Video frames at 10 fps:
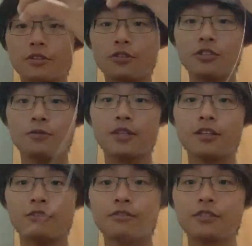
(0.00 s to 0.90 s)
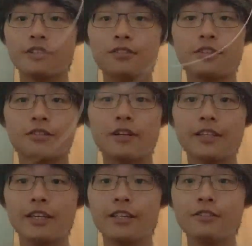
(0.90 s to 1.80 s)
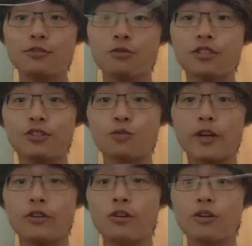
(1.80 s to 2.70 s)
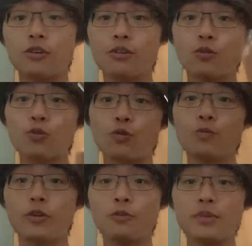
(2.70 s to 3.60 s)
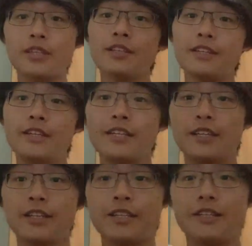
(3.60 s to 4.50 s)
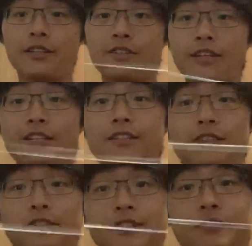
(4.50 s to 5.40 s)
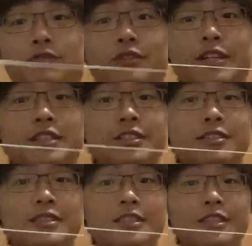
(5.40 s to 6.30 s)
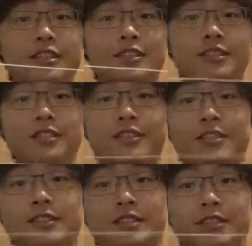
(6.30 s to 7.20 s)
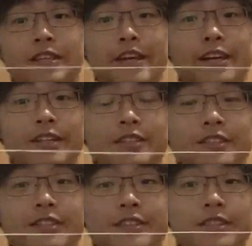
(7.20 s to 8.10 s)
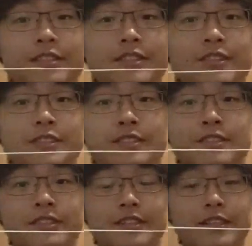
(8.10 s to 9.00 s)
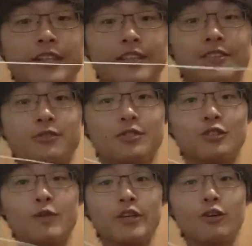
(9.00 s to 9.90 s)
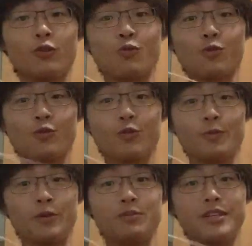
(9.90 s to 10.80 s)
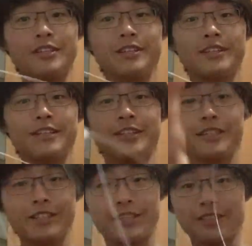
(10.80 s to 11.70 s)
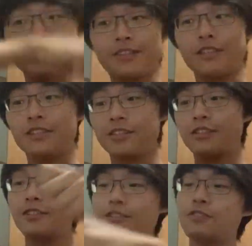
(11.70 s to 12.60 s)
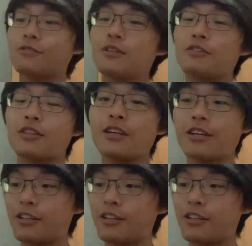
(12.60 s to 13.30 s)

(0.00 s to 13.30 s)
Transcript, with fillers: all the way down is the running end. So this is where your hook will be. Alright, if you guys can see, yeah, like that. So this is where your hook will be. Okay, so I'll take